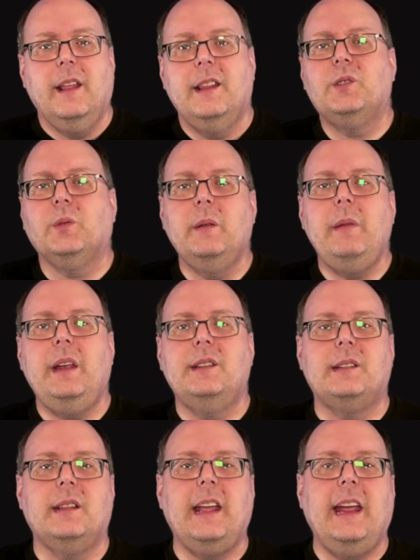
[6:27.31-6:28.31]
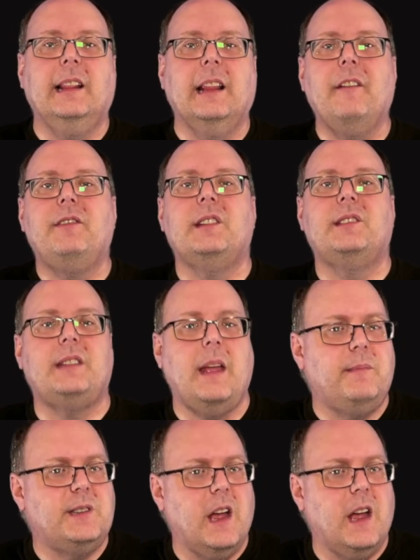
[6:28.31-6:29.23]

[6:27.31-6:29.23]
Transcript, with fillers: This really means they left the stems